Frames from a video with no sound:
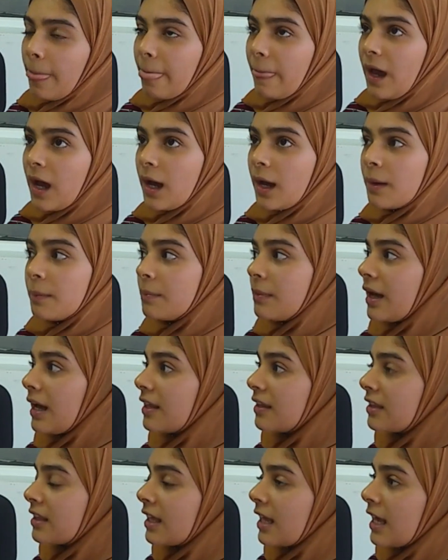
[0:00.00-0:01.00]

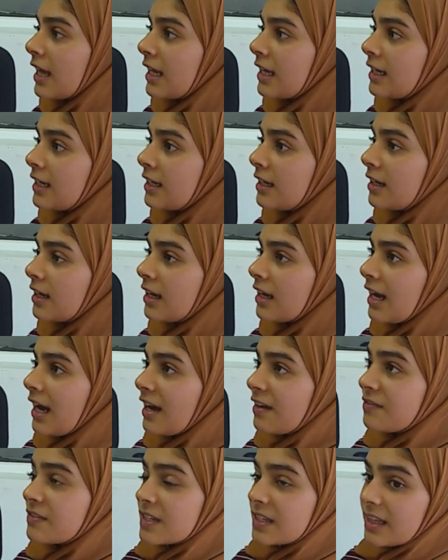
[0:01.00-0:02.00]
And then
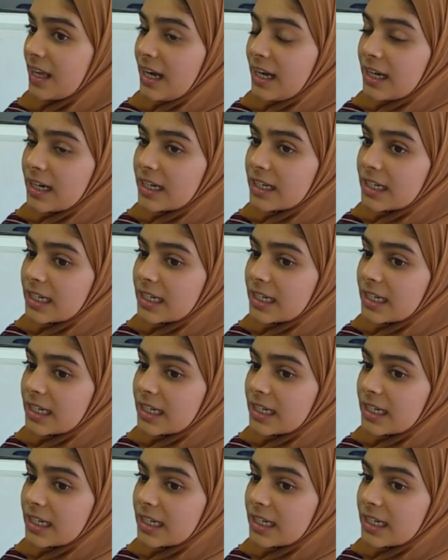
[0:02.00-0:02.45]
after that,